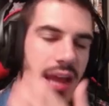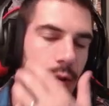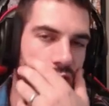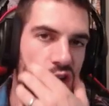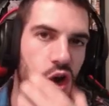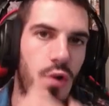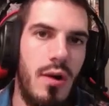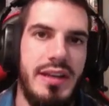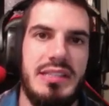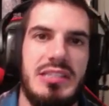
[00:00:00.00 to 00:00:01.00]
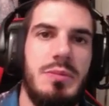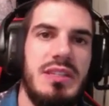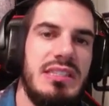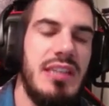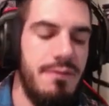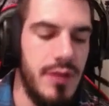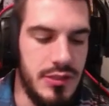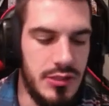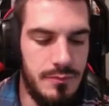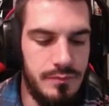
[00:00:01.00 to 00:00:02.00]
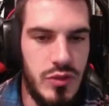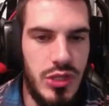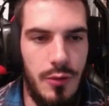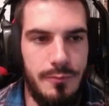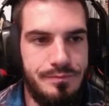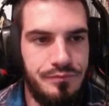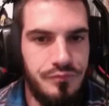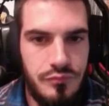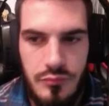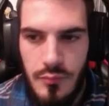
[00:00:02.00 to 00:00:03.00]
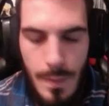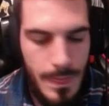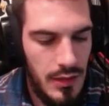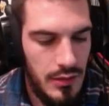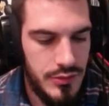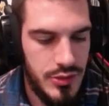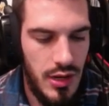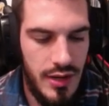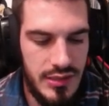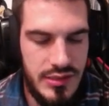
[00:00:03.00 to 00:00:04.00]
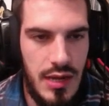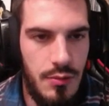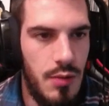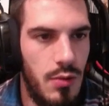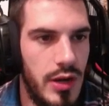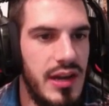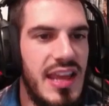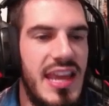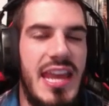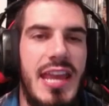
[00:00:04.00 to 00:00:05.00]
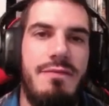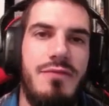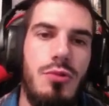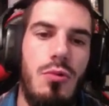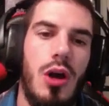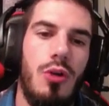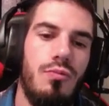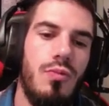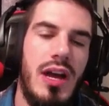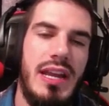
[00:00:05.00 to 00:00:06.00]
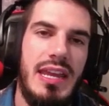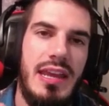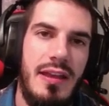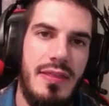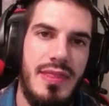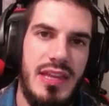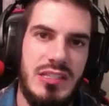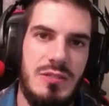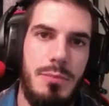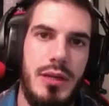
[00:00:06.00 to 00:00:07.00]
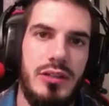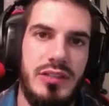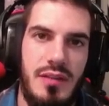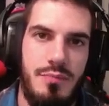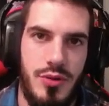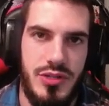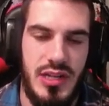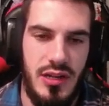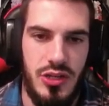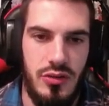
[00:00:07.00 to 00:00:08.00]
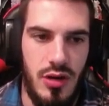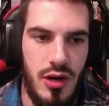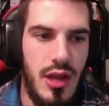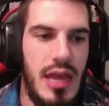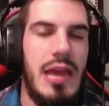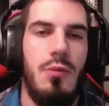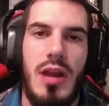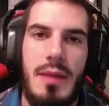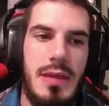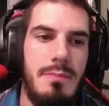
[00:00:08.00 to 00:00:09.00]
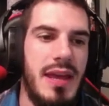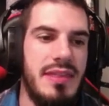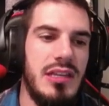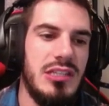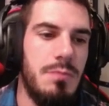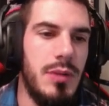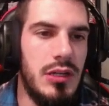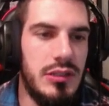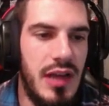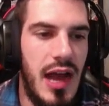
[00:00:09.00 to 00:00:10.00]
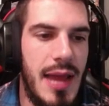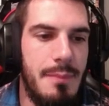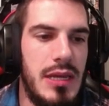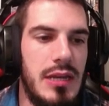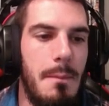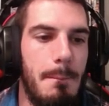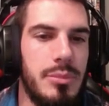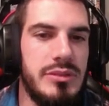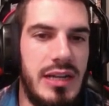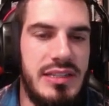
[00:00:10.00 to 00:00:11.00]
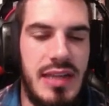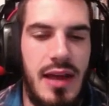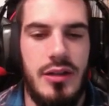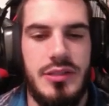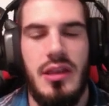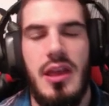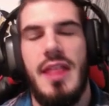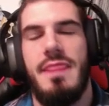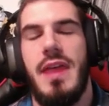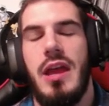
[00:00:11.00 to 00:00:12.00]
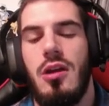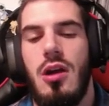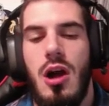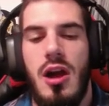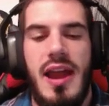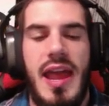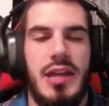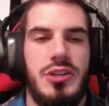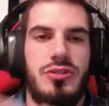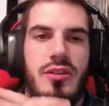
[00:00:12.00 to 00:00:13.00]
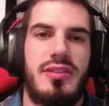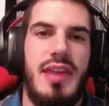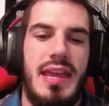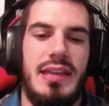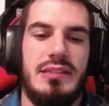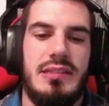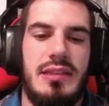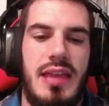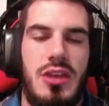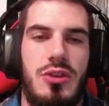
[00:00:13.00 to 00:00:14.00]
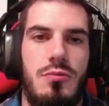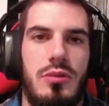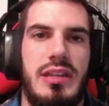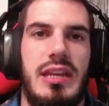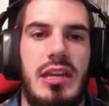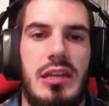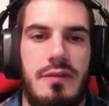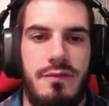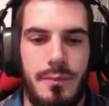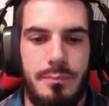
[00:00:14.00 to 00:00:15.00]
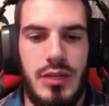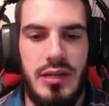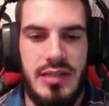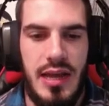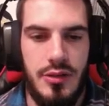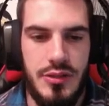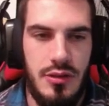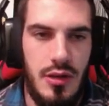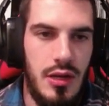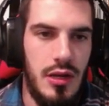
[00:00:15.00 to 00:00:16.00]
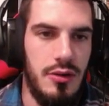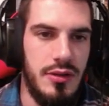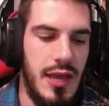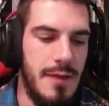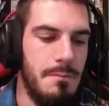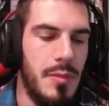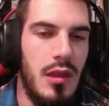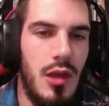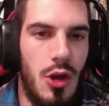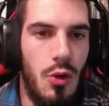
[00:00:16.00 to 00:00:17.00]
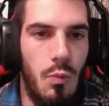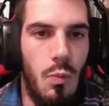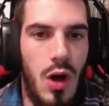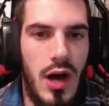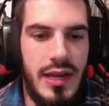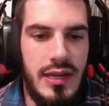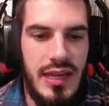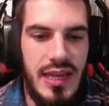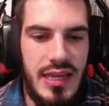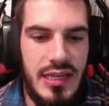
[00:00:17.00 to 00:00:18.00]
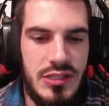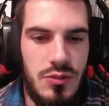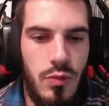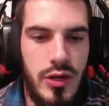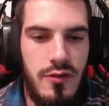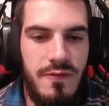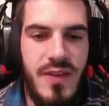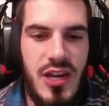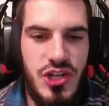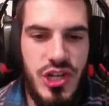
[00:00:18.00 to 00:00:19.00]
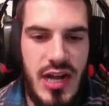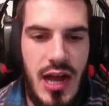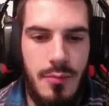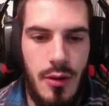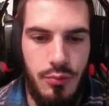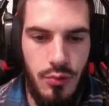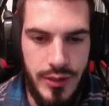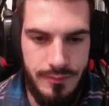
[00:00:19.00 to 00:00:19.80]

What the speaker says: we can go on to specifics. So, sorry, that's not what I wanted. If you are running this build in particular, and what I mean by this build, I mean Blood Talons. There are extra things that you will need for Blood Talons, okay? One is when you finish a combo point,